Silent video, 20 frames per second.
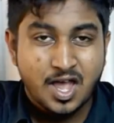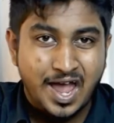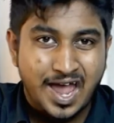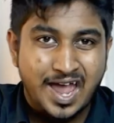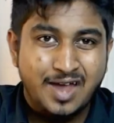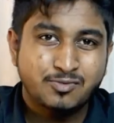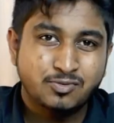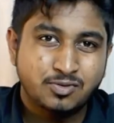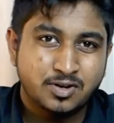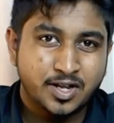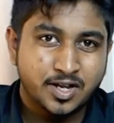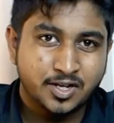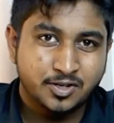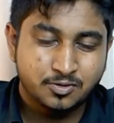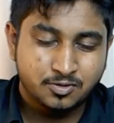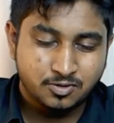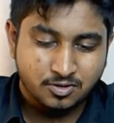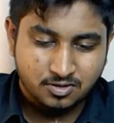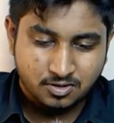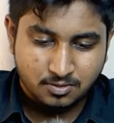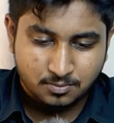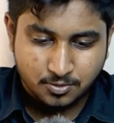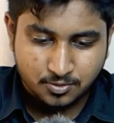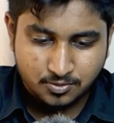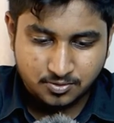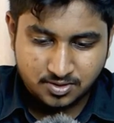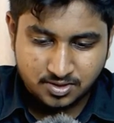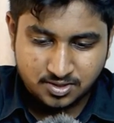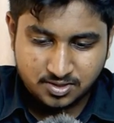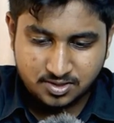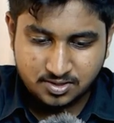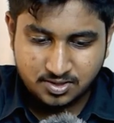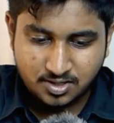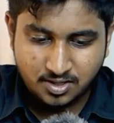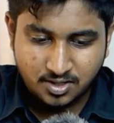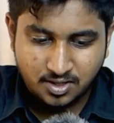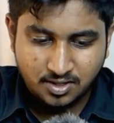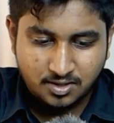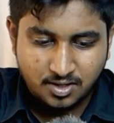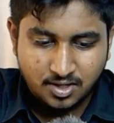I would like to talk about this study.